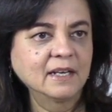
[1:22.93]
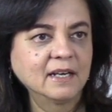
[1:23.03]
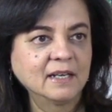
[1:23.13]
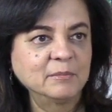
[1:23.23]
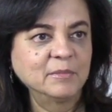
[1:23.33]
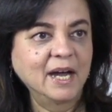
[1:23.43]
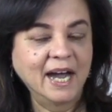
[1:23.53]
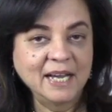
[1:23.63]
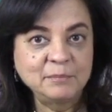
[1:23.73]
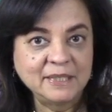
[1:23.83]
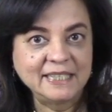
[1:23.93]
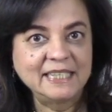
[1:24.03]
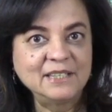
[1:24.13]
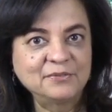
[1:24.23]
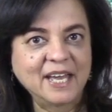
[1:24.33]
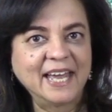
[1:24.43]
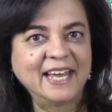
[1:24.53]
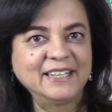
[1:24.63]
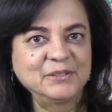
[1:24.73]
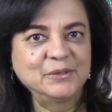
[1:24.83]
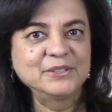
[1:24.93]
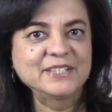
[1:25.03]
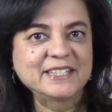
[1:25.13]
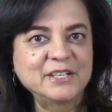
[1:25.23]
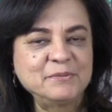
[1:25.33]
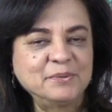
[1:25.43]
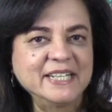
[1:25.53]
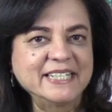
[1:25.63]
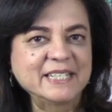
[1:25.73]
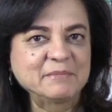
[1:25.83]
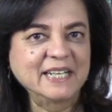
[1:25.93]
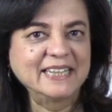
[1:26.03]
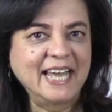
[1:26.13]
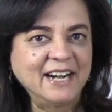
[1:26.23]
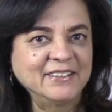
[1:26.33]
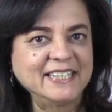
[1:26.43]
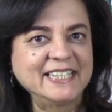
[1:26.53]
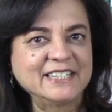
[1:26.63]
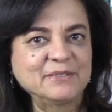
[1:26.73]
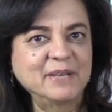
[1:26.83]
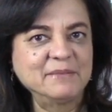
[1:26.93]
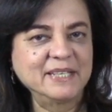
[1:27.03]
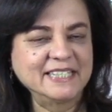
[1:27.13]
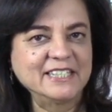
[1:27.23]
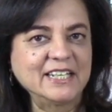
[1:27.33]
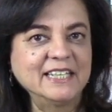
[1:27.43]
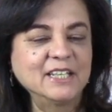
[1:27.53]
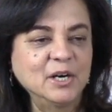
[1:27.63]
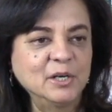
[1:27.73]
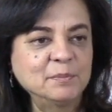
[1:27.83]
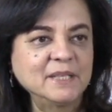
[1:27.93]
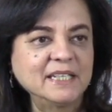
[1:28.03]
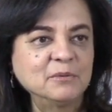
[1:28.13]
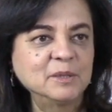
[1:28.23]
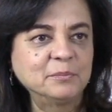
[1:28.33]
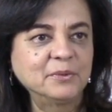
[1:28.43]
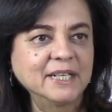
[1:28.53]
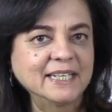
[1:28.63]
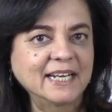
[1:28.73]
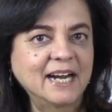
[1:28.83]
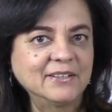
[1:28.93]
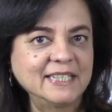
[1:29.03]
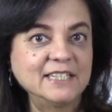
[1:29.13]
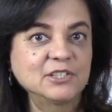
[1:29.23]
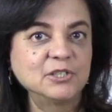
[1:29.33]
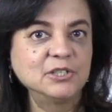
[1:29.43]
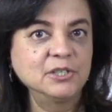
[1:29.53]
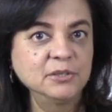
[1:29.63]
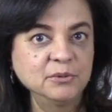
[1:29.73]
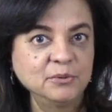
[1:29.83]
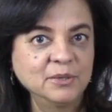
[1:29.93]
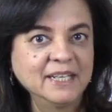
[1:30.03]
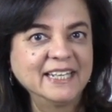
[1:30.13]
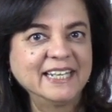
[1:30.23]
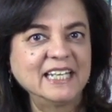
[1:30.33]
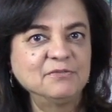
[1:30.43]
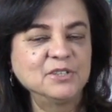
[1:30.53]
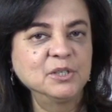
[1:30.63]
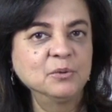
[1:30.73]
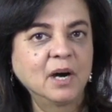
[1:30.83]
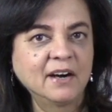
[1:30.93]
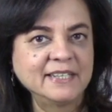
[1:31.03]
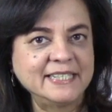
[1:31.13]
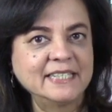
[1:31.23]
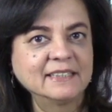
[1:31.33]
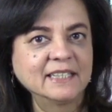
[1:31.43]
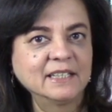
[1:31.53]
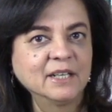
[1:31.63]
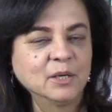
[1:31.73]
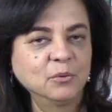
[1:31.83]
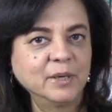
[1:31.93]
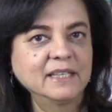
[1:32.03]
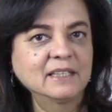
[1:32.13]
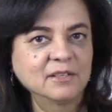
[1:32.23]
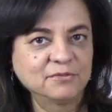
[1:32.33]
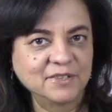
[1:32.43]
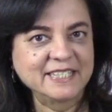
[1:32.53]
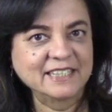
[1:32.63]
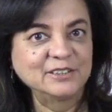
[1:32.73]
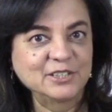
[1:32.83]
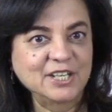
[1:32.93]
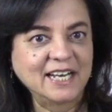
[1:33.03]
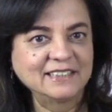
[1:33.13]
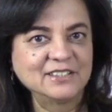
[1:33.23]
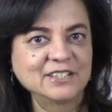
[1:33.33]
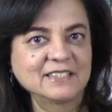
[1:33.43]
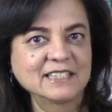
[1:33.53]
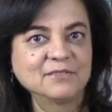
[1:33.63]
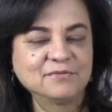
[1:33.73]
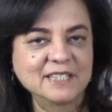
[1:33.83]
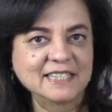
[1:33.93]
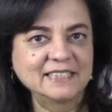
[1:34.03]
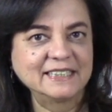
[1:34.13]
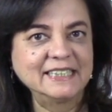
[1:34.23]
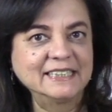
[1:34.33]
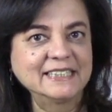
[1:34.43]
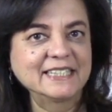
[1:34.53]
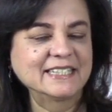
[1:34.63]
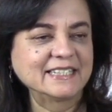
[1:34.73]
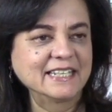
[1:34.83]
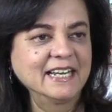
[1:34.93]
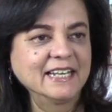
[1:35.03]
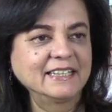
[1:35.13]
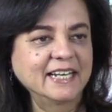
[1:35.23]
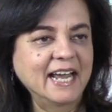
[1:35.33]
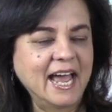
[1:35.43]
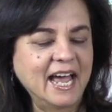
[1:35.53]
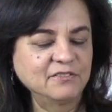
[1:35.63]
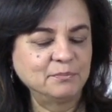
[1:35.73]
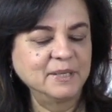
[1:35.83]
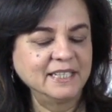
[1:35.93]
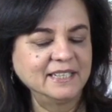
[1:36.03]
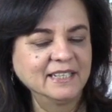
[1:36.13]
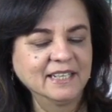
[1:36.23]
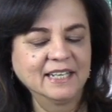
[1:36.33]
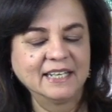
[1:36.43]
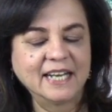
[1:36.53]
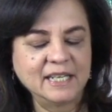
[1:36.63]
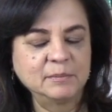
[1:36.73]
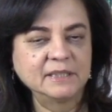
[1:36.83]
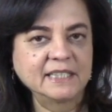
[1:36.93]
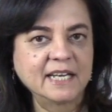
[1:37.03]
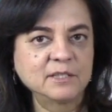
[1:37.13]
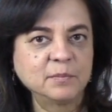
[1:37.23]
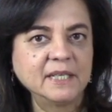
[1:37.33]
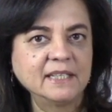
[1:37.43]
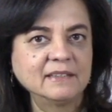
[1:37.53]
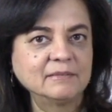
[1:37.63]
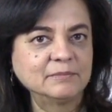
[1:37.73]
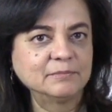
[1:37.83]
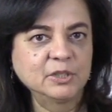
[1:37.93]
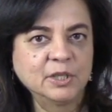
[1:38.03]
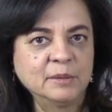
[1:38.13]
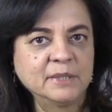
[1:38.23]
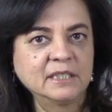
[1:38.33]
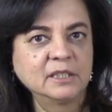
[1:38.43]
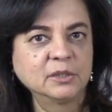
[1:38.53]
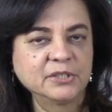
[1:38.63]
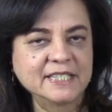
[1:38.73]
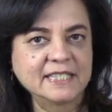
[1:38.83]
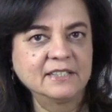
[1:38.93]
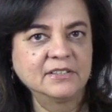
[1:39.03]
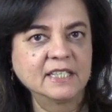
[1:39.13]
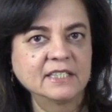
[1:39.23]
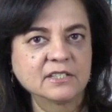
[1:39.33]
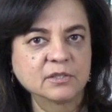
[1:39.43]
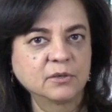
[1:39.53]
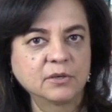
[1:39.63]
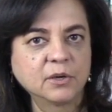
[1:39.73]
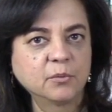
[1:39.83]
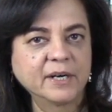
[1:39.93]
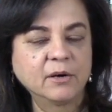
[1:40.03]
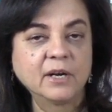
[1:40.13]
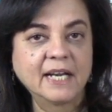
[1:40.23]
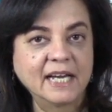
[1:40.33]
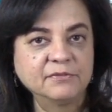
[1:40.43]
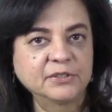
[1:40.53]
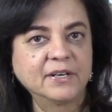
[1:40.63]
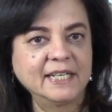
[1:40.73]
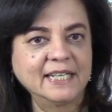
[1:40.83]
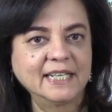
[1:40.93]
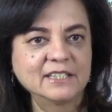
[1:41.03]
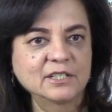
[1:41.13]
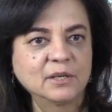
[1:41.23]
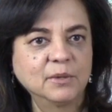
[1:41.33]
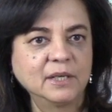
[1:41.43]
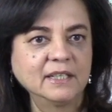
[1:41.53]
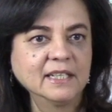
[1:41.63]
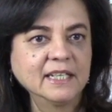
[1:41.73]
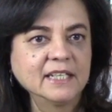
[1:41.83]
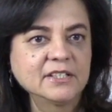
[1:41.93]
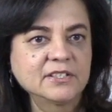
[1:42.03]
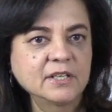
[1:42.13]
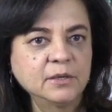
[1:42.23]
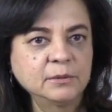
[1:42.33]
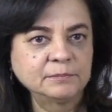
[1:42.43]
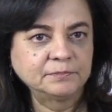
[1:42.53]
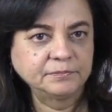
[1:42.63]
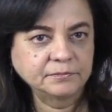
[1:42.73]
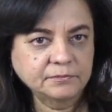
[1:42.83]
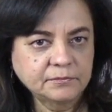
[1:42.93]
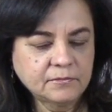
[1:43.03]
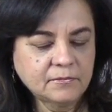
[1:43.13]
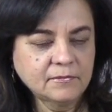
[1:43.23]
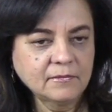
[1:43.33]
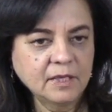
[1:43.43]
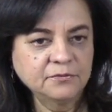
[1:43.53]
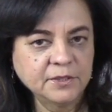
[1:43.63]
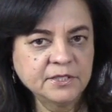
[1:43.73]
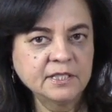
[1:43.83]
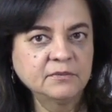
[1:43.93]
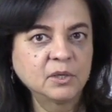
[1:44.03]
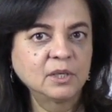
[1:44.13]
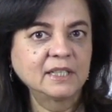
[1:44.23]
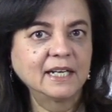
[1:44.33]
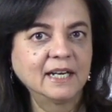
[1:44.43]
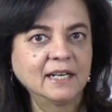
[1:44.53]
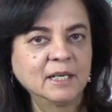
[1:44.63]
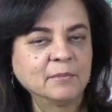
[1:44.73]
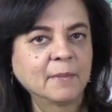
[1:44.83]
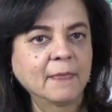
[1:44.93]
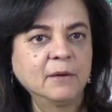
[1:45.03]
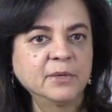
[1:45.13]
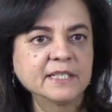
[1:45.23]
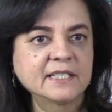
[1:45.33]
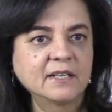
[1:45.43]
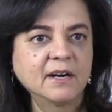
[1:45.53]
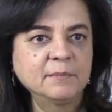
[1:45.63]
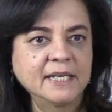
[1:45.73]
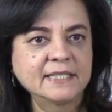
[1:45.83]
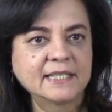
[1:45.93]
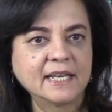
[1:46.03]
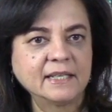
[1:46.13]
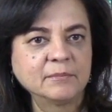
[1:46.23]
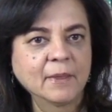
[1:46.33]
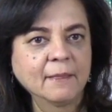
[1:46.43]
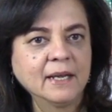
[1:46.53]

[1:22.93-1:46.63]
um, I believe, and also bring some clarity to my message in the hope that it will bring clarity to you if you are dealing with physical challenges and physical illnesses that have been labeled as being terminal or serious or, or, or life threatening and so on. So, first of all, um, I want to start by saying